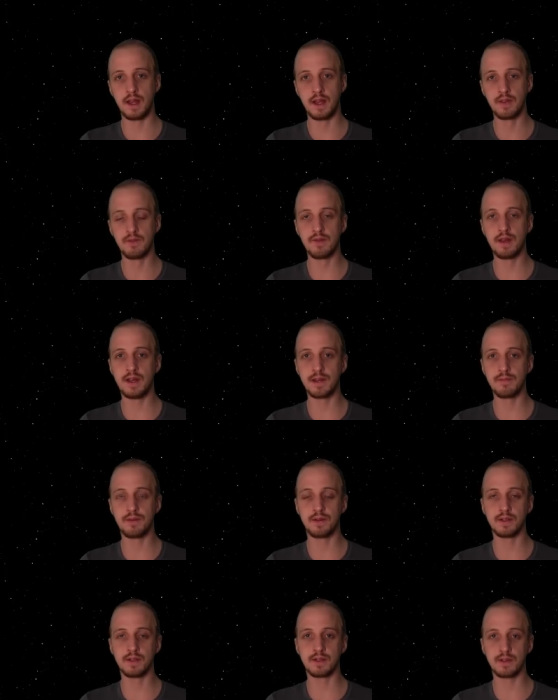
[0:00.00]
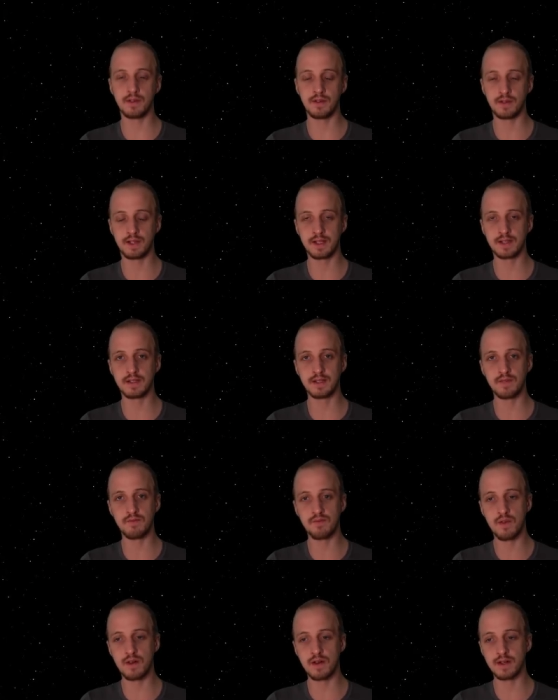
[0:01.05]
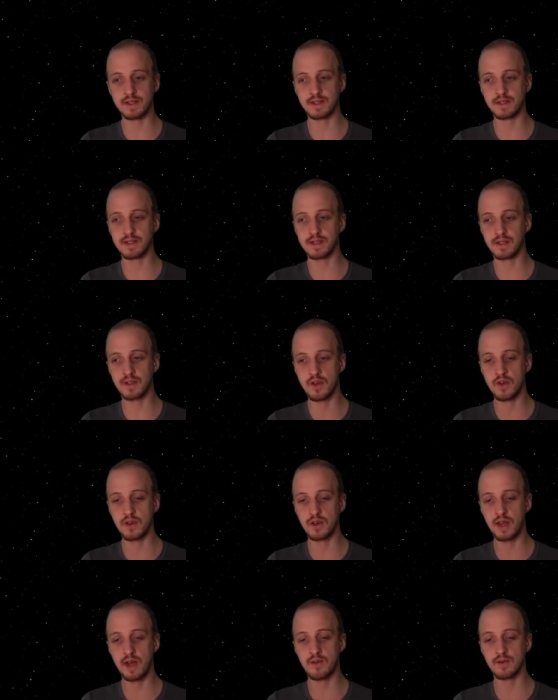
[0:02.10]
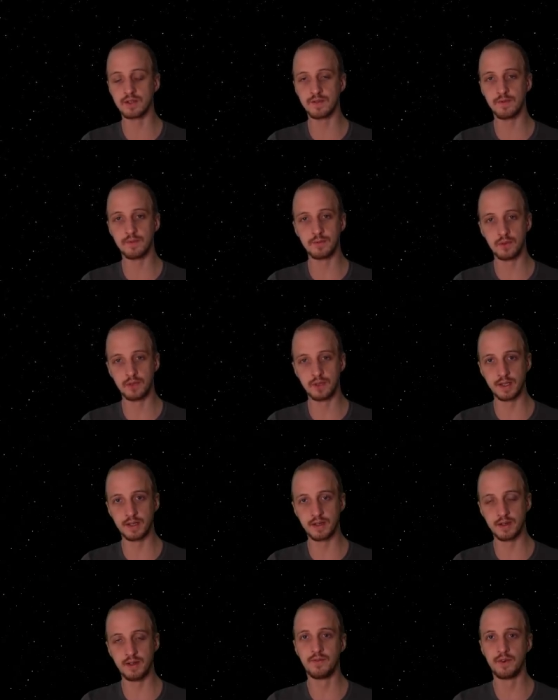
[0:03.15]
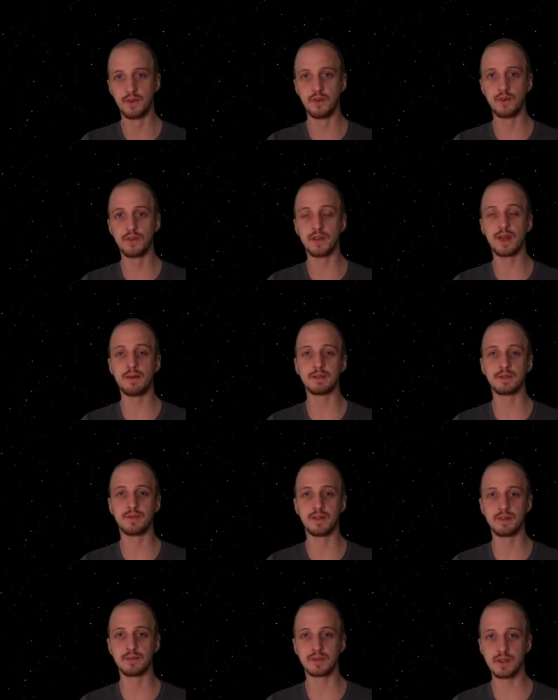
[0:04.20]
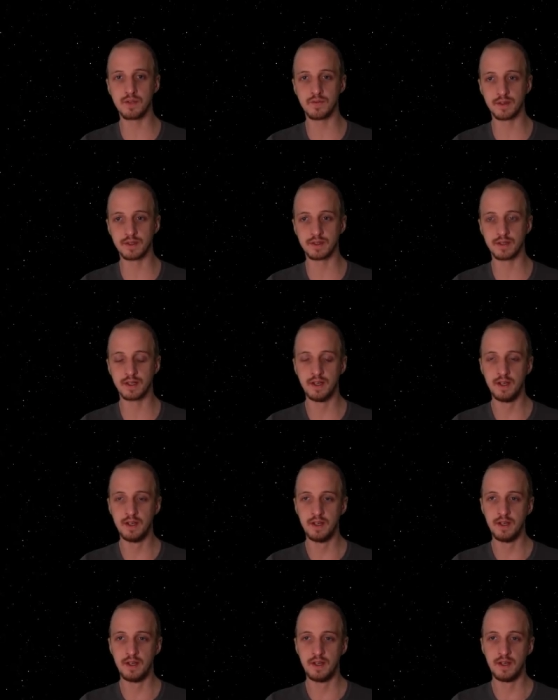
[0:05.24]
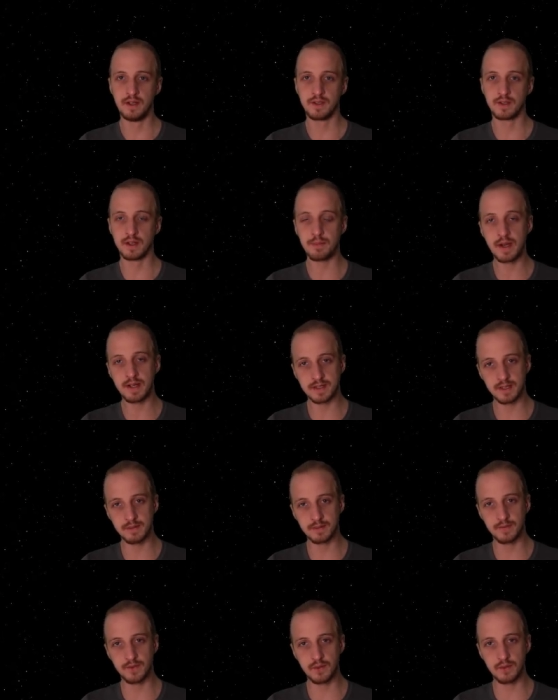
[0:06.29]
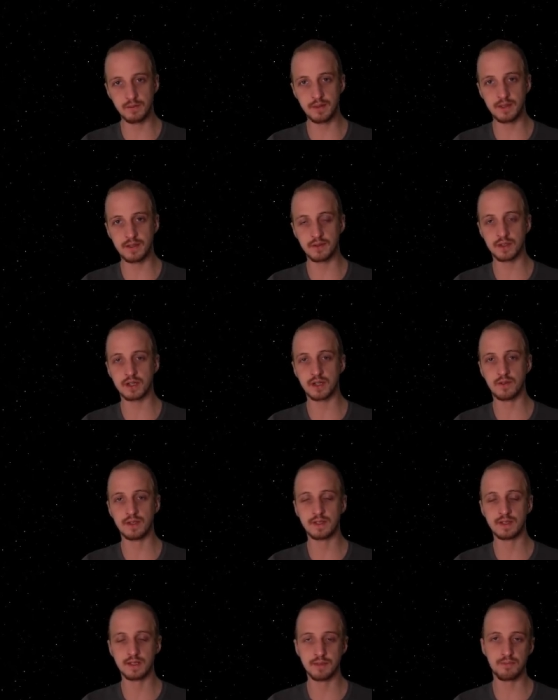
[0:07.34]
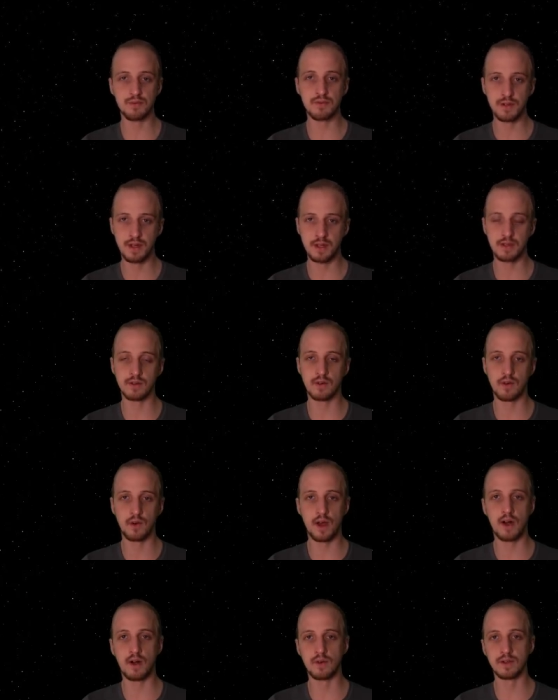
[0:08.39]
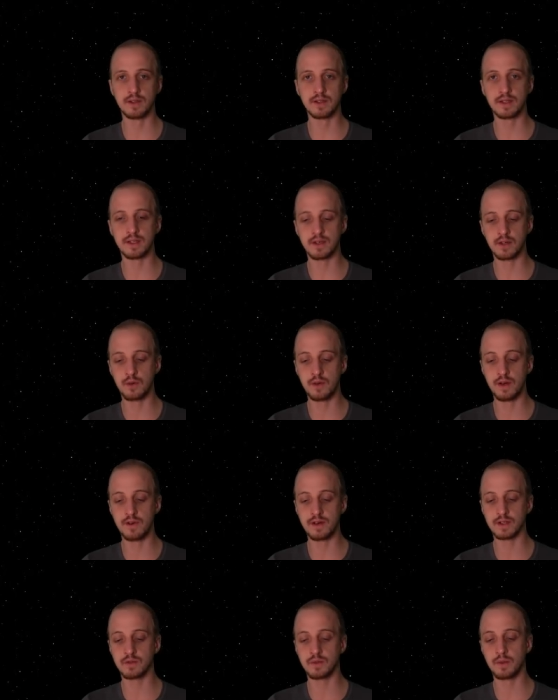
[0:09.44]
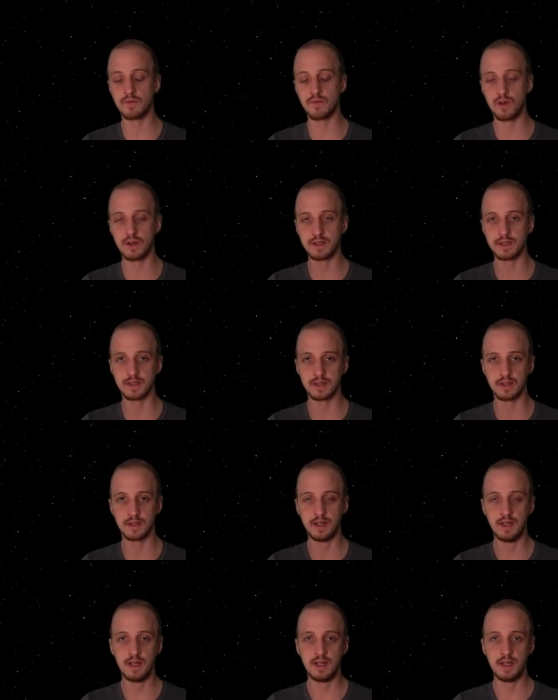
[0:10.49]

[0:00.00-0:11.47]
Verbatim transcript: And the radium point doesn't rise until the early hours of the morning for northern hemisphere observers. So the best time to view the meteor shower is in the pre-dawn hours, and Aquarius will be rising